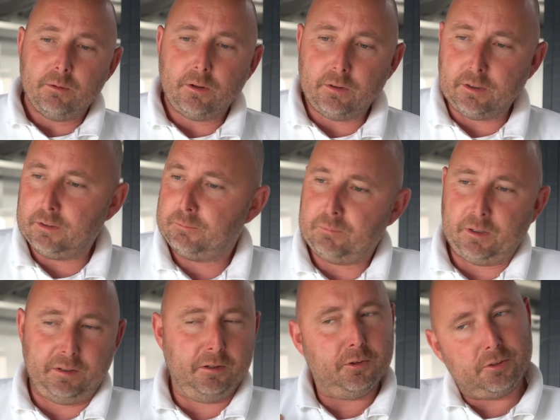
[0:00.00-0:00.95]
And
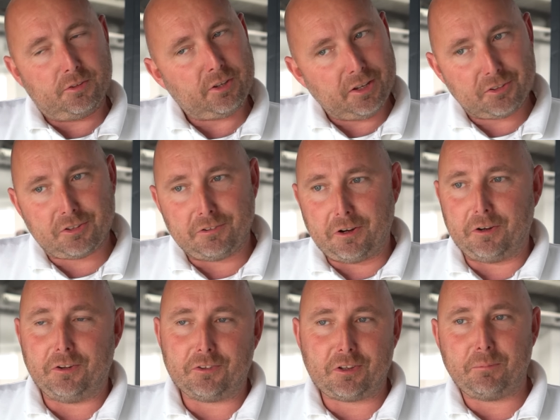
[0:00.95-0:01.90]
a lot of Tesla
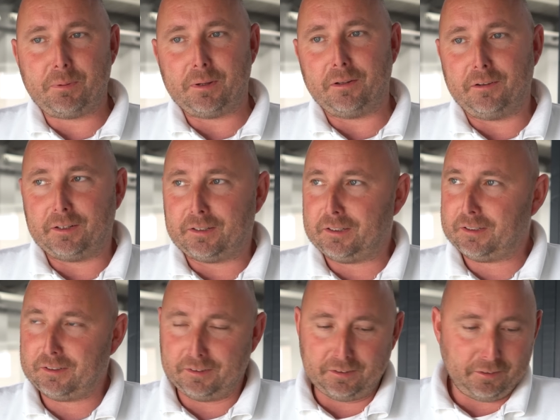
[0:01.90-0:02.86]
owners are a bit like
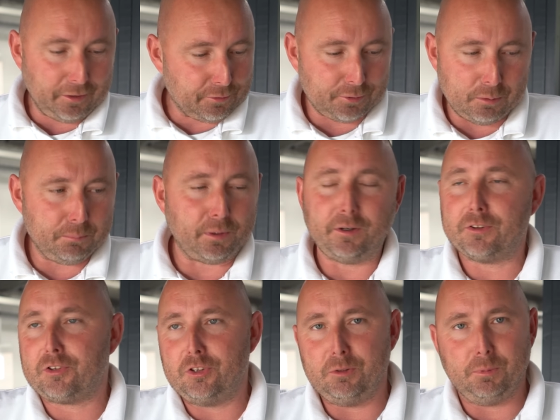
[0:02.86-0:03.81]
iPhone
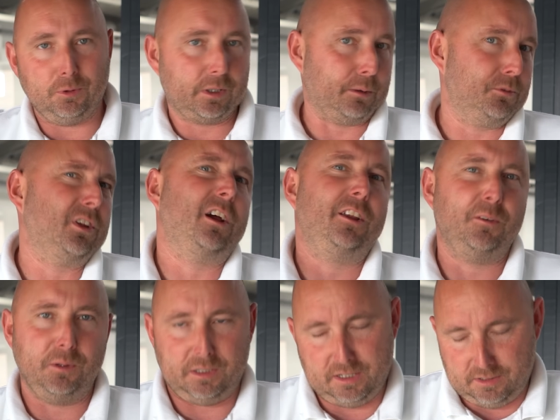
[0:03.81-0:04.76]
buyers. A new model comes out, you
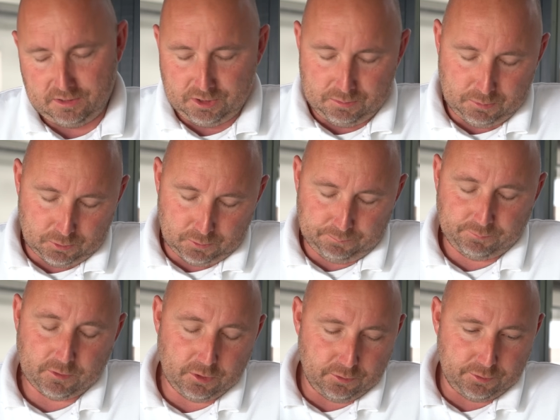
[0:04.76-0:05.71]
want to get the new model,
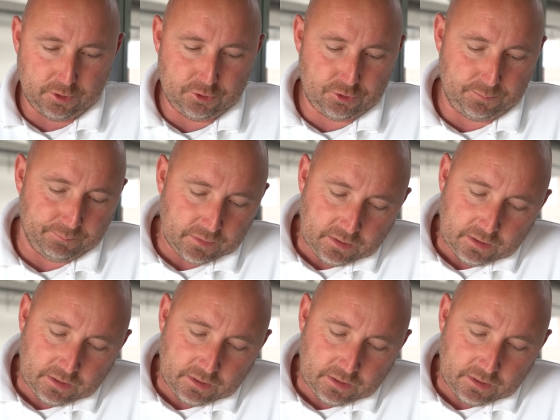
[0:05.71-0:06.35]
new version.